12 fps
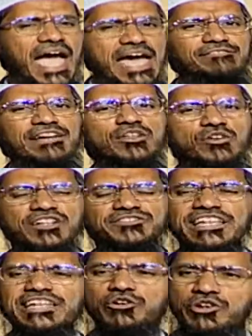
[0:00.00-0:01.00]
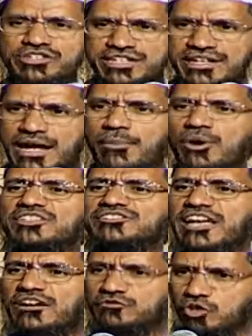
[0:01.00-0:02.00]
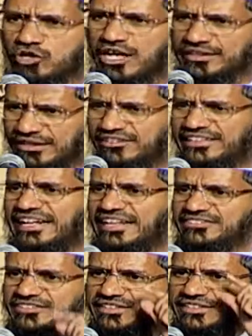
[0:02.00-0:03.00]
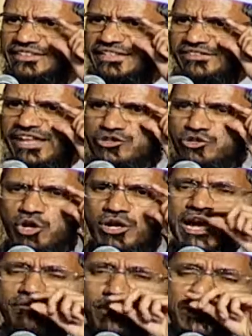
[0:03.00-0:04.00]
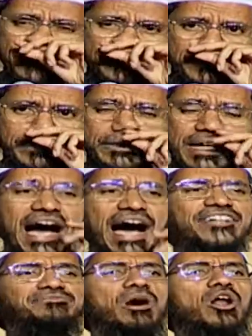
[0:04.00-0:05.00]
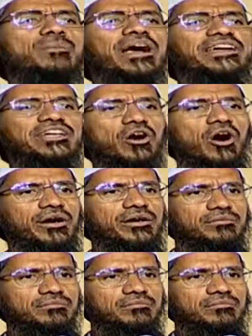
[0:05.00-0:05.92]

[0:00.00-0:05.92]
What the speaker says: And when you ask any Christian about the sign of Jonah, they will tell us that Jonah was asked by Almighty God